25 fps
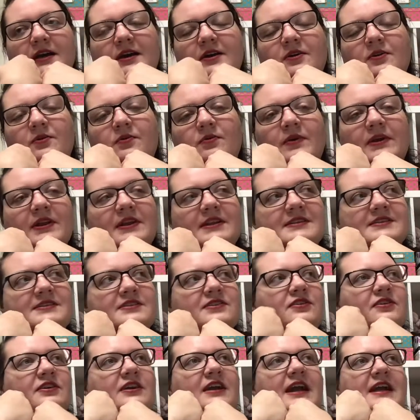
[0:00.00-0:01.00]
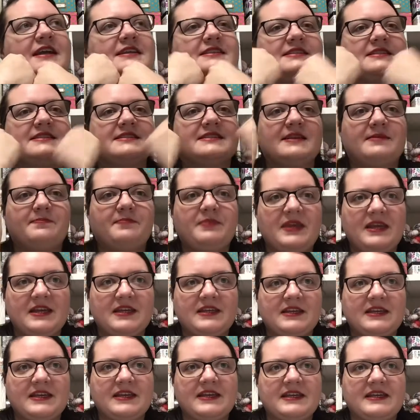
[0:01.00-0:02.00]
what is your guys'
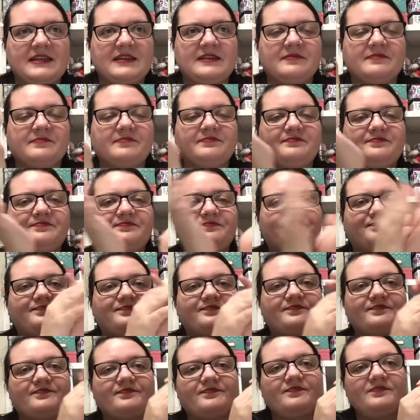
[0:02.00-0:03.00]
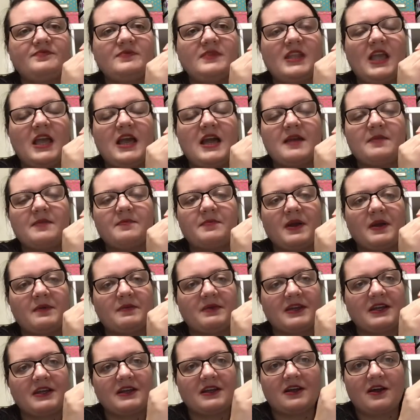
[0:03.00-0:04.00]
opinion? I'm probably
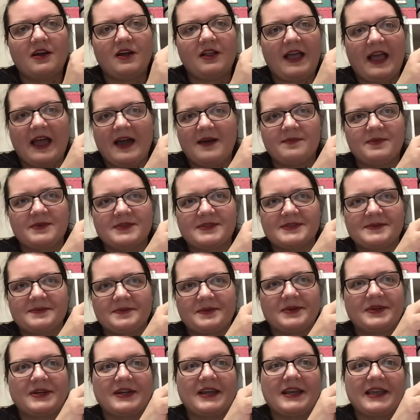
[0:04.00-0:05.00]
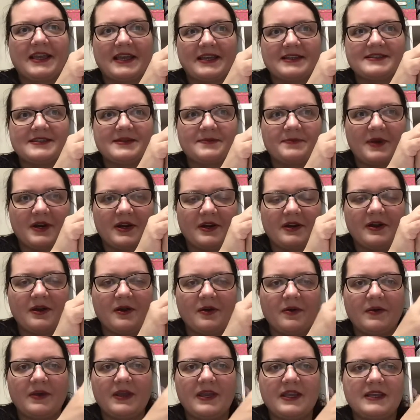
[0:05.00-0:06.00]
going to call Apple support again
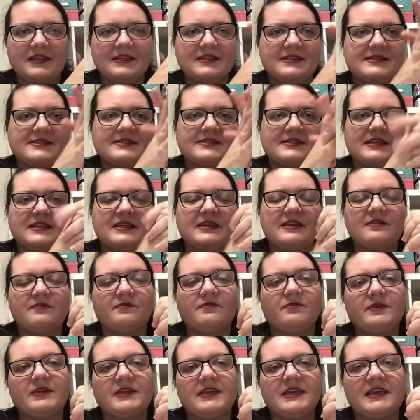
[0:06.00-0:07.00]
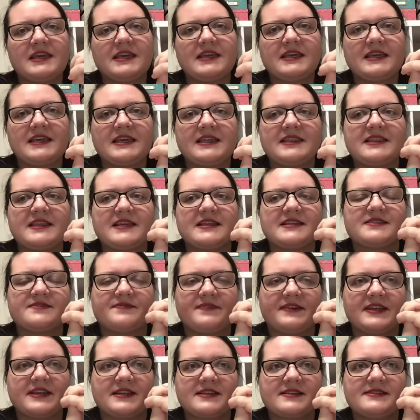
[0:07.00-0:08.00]
tomorrow and see if we can get this
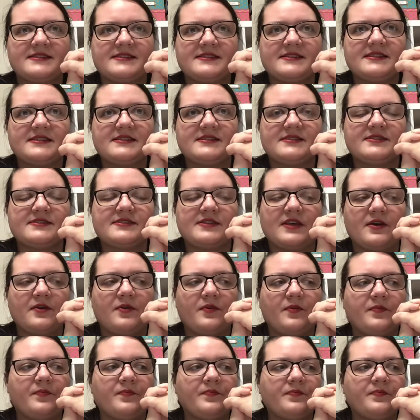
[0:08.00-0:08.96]
fixed. So,